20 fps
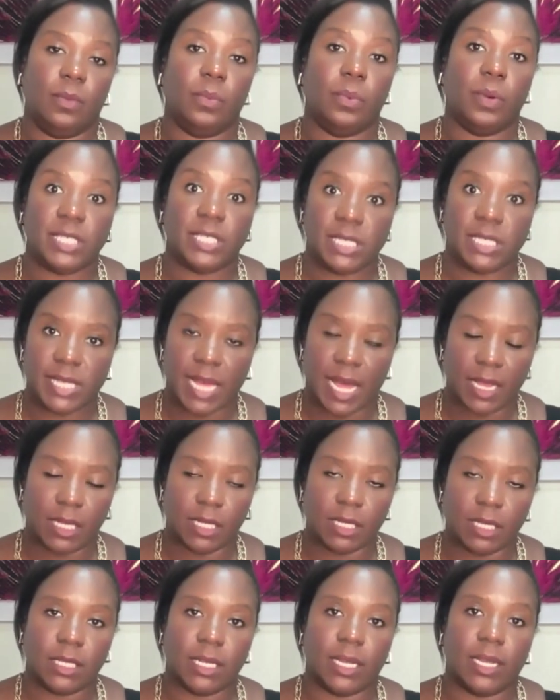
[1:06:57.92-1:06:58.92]
What does that
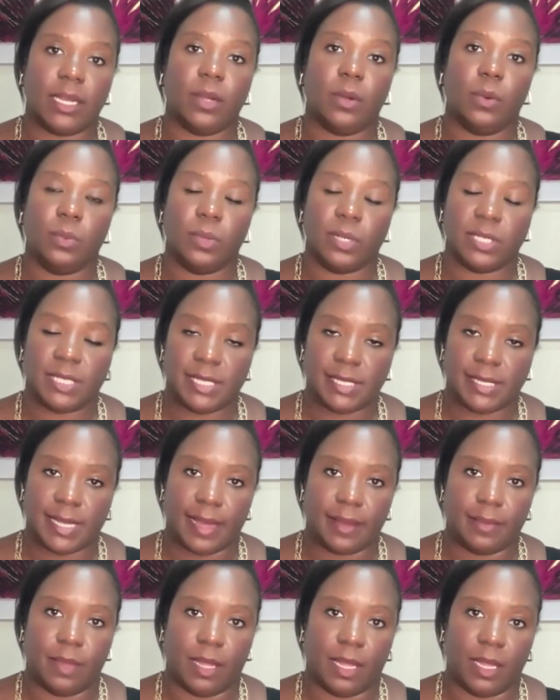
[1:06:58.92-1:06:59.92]
look like? What does
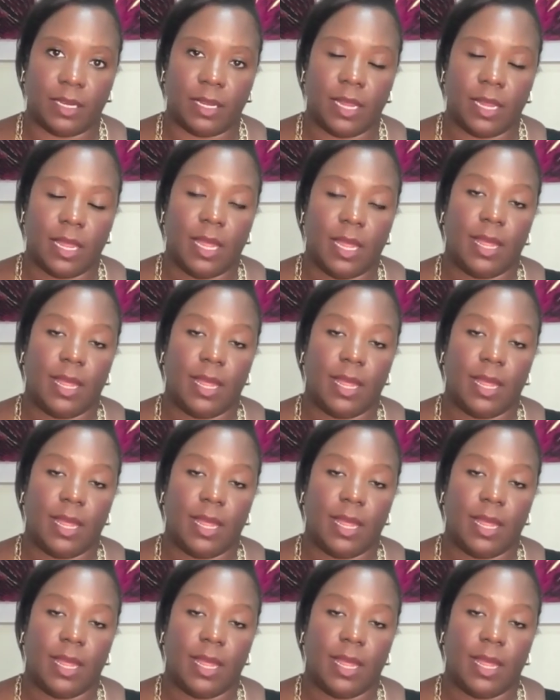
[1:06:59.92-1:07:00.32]
that mean?